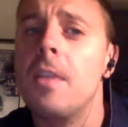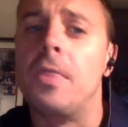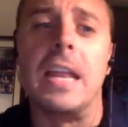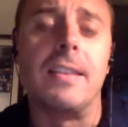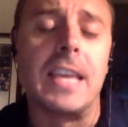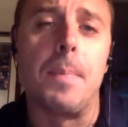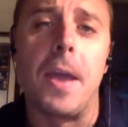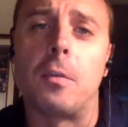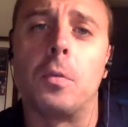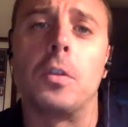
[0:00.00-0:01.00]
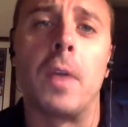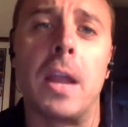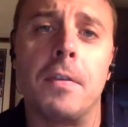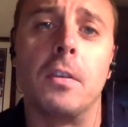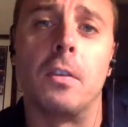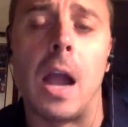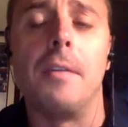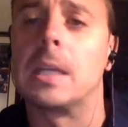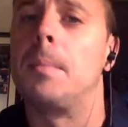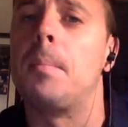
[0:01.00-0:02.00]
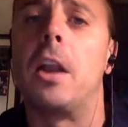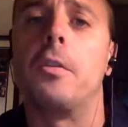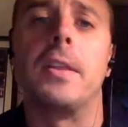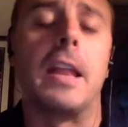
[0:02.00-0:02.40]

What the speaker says: They need to keep pace with the Ravens. They're obviously going to be monitoring